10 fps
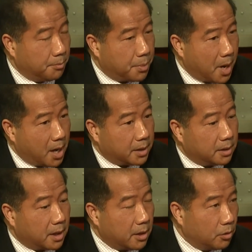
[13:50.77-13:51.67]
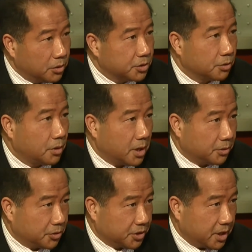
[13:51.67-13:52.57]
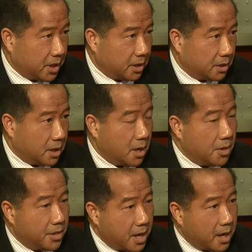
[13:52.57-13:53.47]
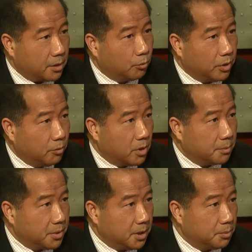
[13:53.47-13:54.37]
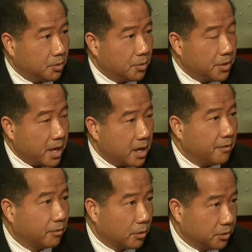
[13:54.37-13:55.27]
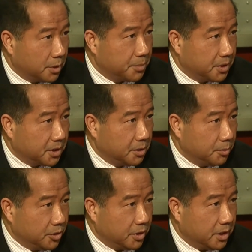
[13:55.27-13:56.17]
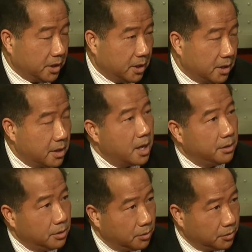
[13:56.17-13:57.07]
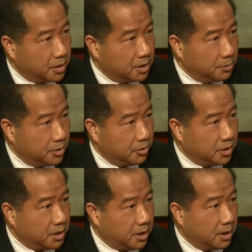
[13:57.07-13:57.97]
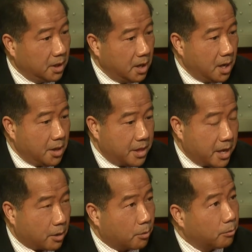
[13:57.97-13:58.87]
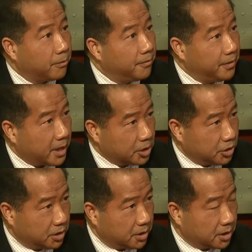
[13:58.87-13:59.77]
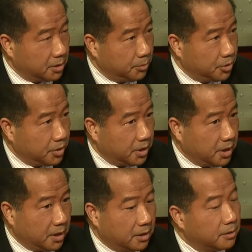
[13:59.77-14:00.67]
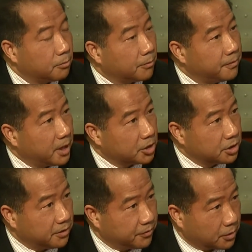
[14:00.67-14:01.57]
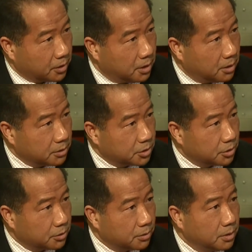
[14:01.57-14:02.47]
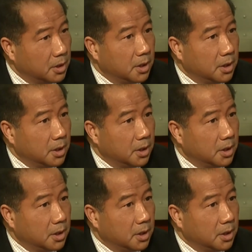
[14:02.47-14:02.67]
But I also understand uh, that we want people that have grown up in the community, that know the community, that are a reflection of the community, reflection of their culture,